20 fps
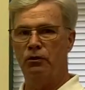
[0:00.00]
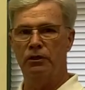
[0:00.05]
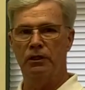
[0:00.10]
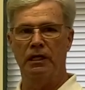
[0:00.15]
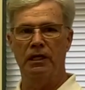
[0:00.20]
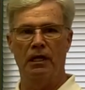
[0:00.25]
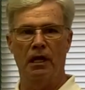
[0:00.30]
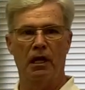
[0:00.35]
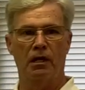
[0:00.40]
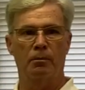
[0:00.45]
you'll
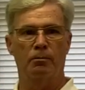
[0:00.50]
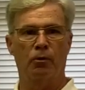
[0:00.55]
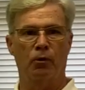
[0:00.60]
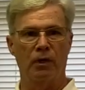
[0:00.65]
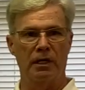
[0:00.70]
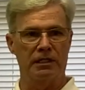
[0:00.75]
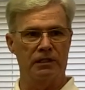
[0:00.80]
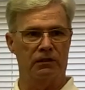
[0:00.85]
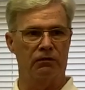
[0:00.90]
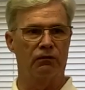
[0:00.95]
see it on a
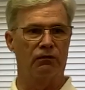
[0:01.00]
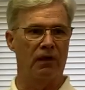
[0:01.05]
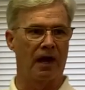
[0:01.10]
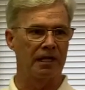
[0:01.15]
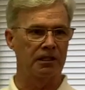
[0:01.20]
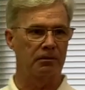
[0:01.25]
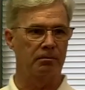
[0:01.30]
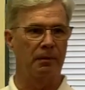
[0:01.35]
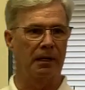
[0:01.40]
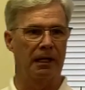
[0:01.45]
priest's
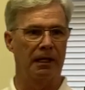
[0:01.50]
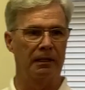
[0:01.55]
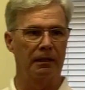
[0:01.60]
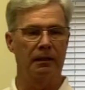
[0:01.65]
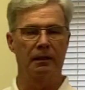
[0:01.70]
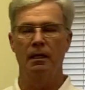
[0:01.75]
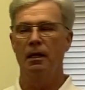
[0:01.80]
vestment